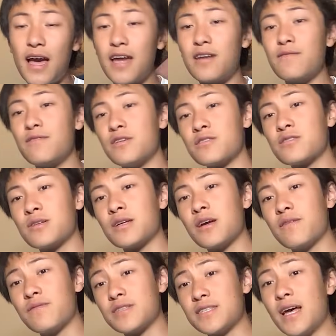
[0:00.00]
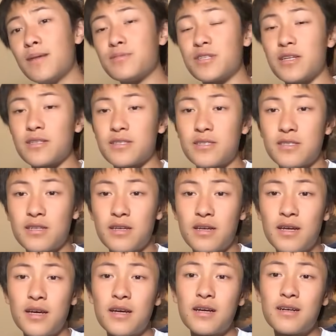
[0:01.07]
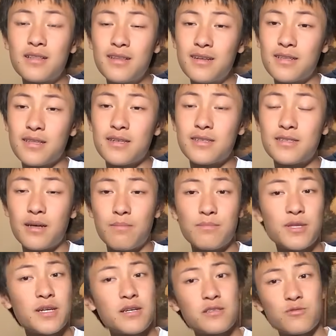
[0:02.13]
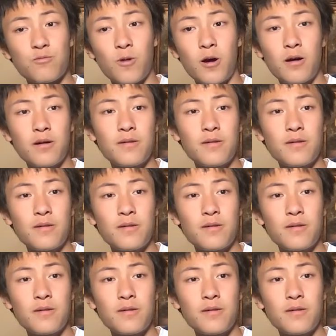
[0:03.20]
anniversary of his absence. Clearly, something is wrong.